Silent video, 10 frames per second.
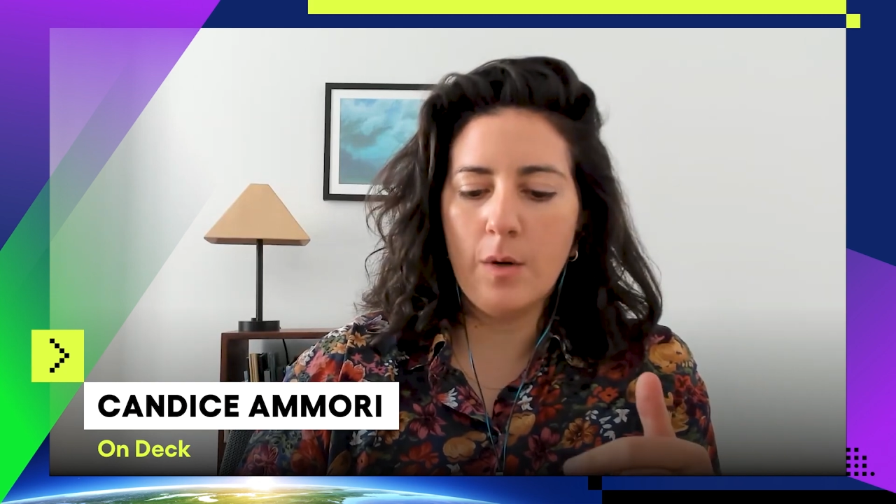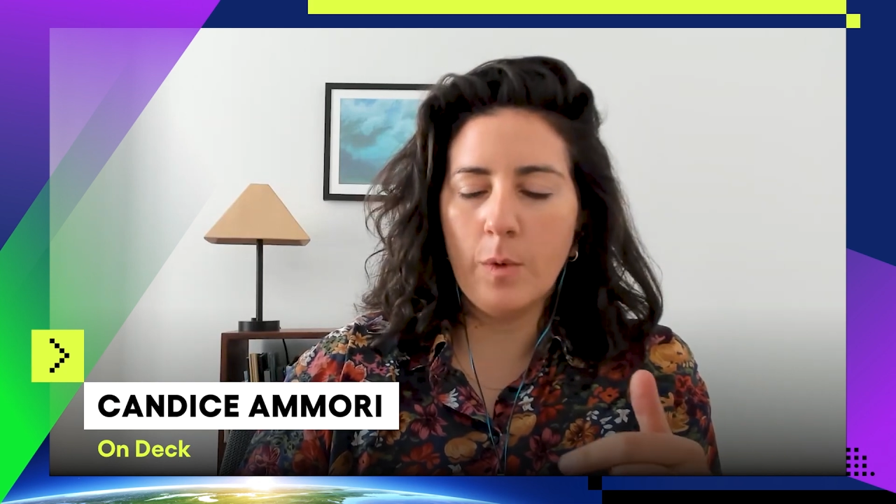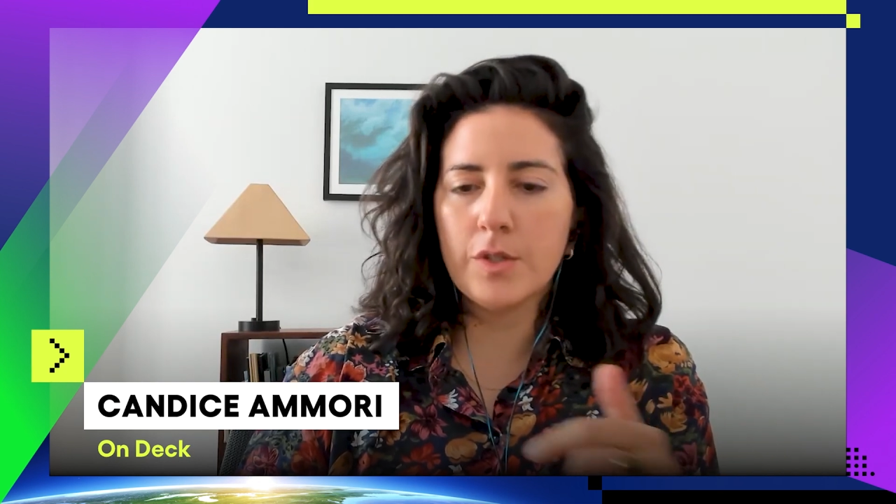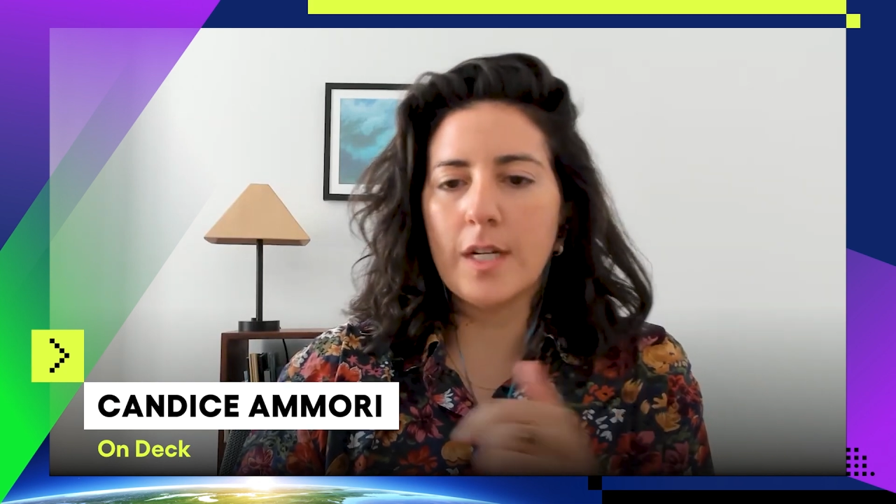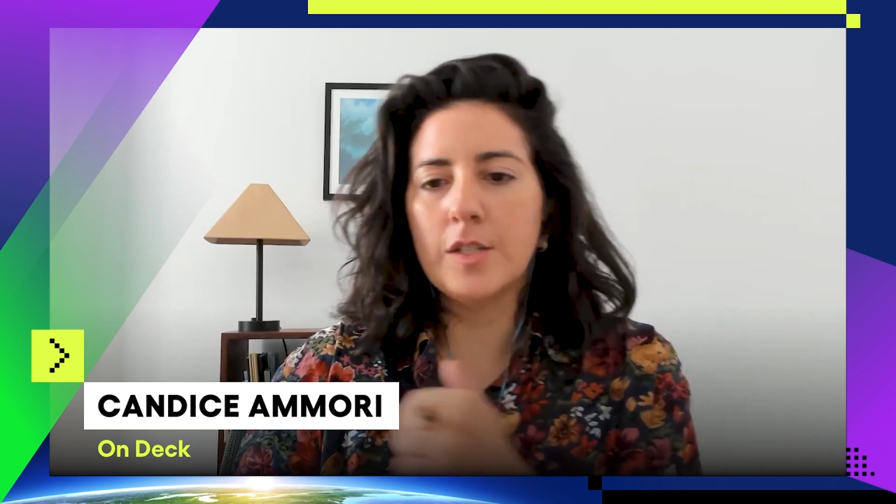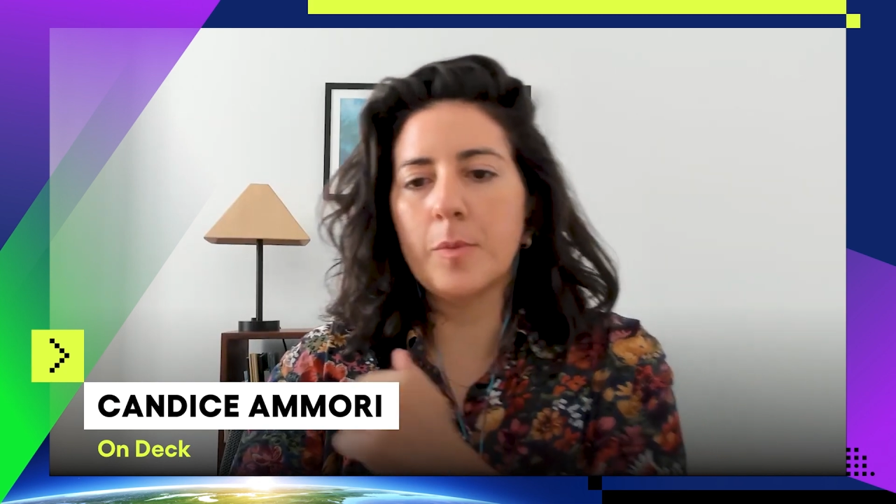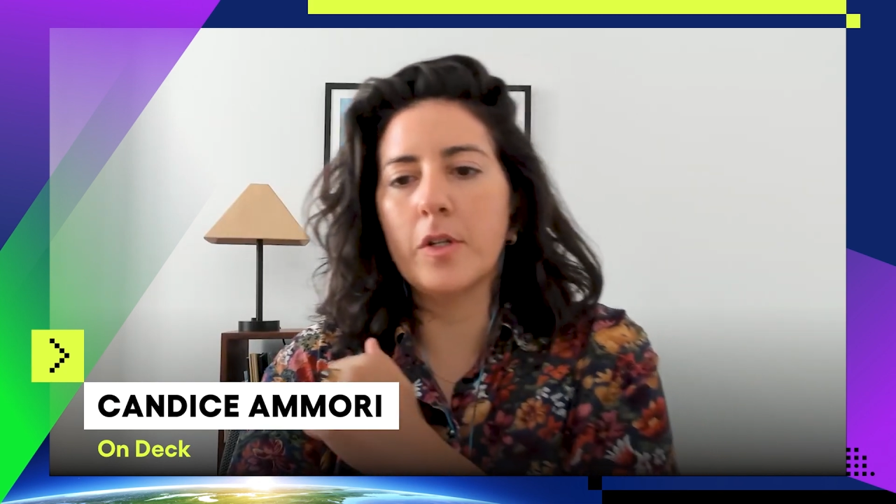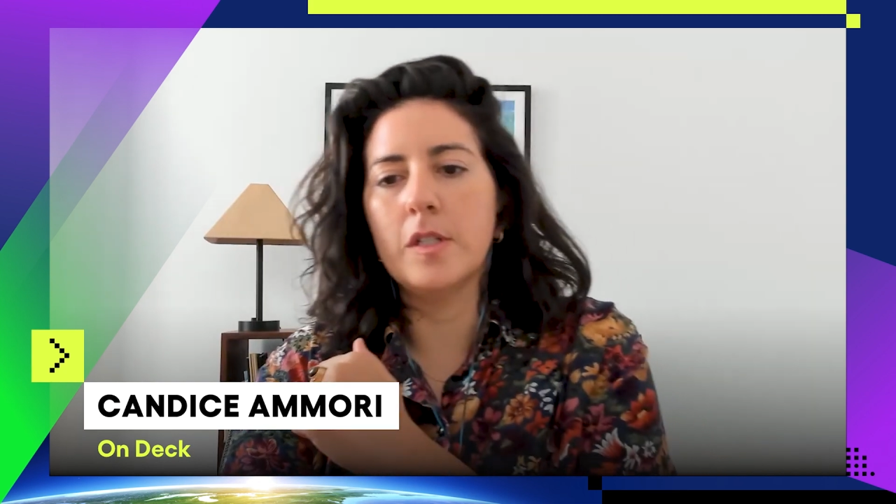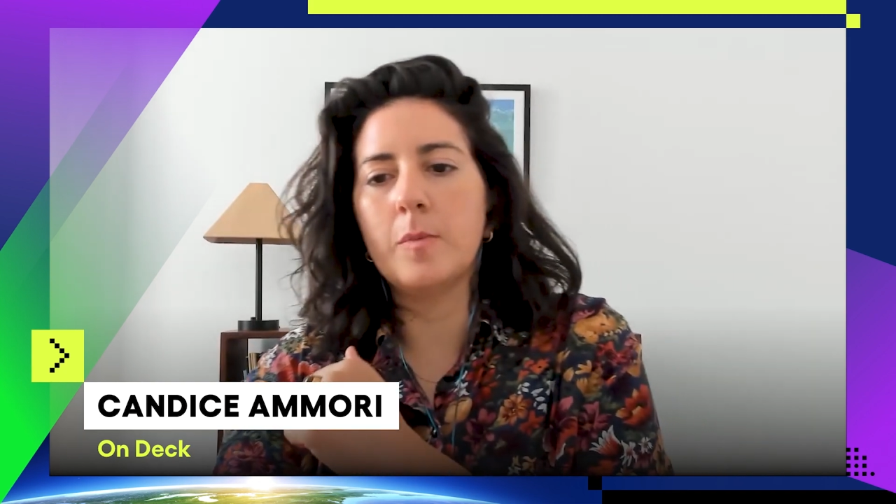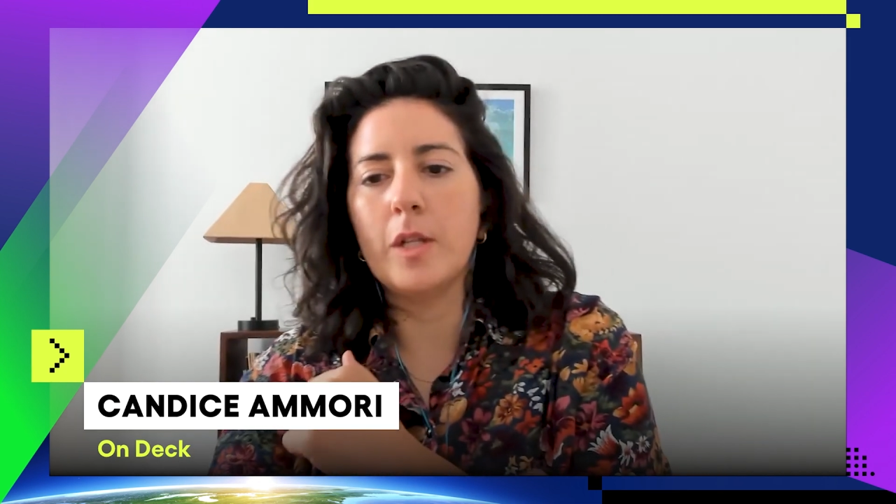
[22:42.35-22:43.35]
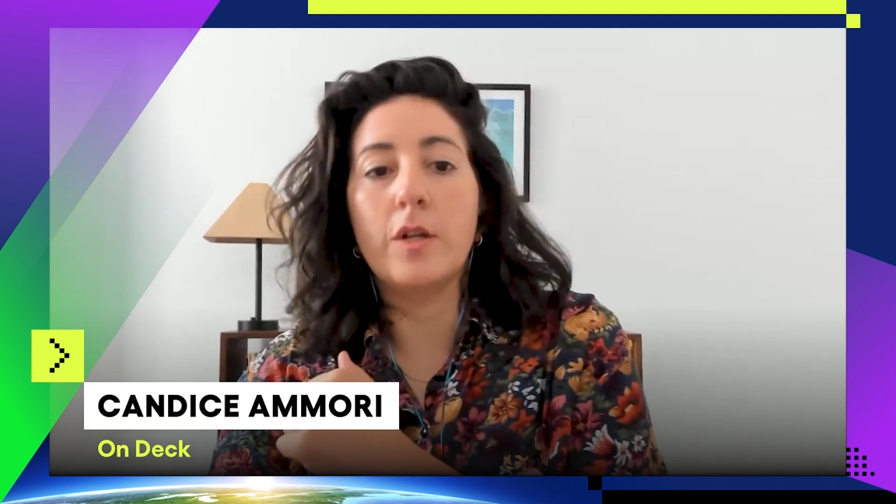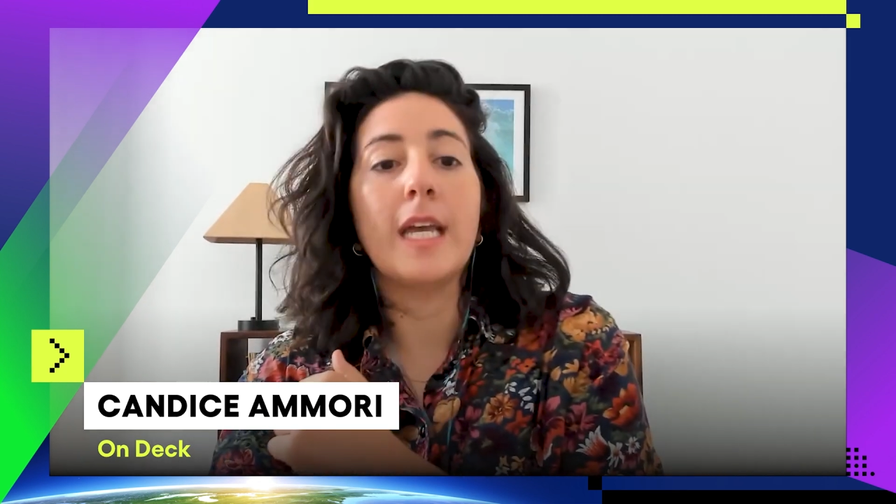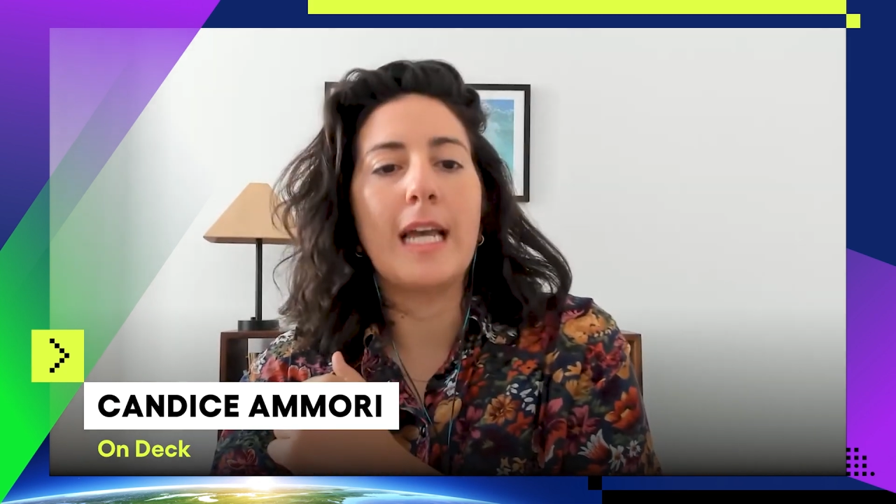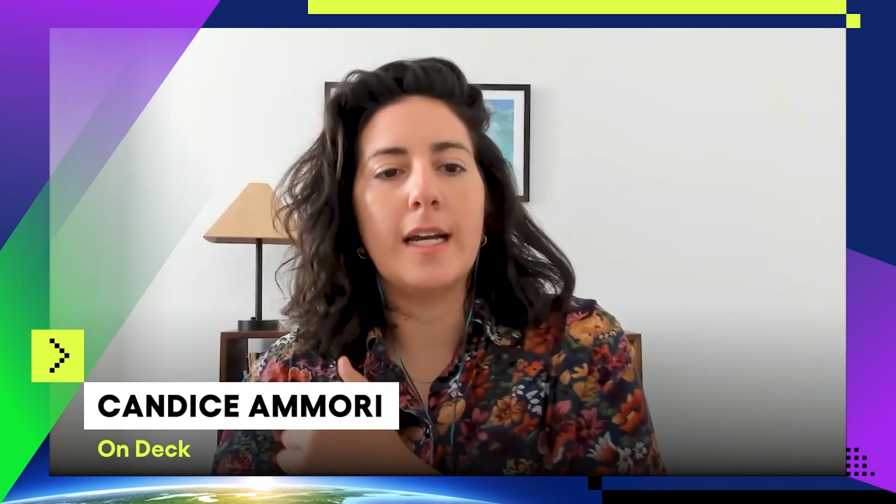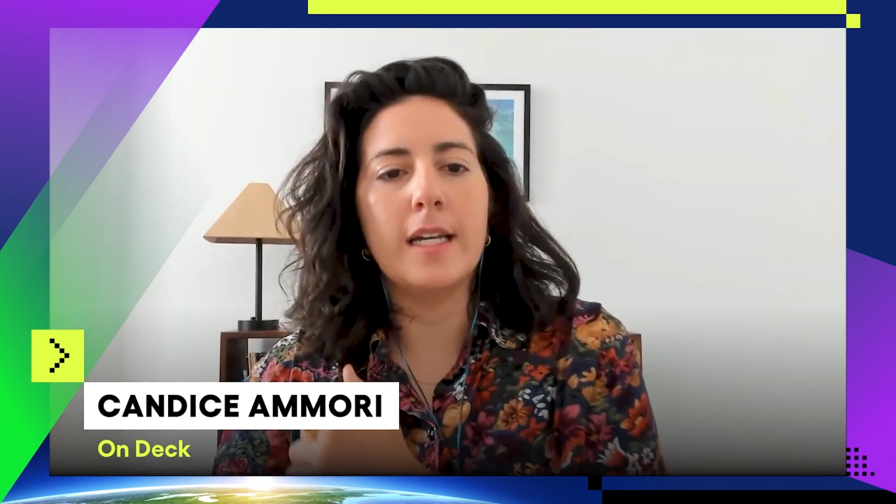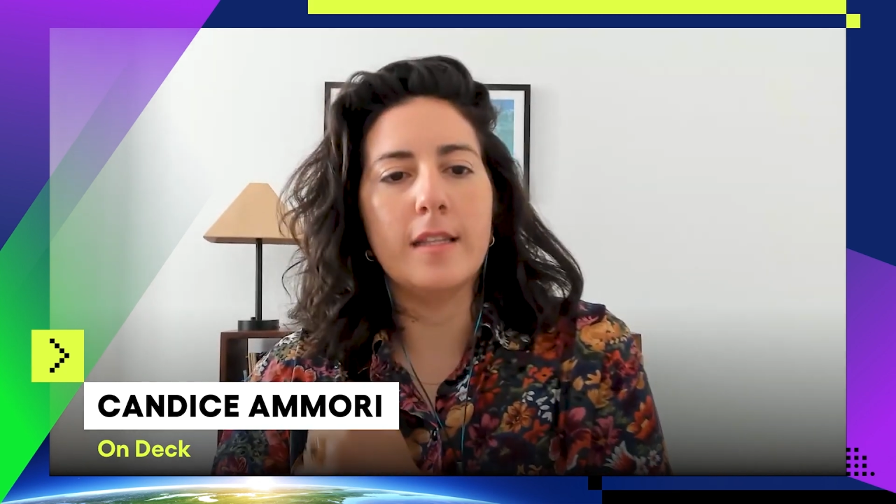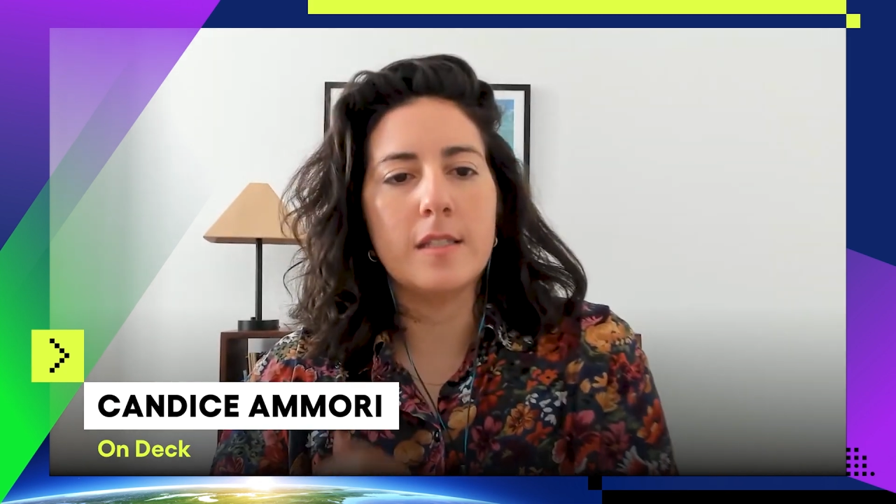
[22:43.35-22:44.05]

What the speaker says: What should entrepreneurs be looking at in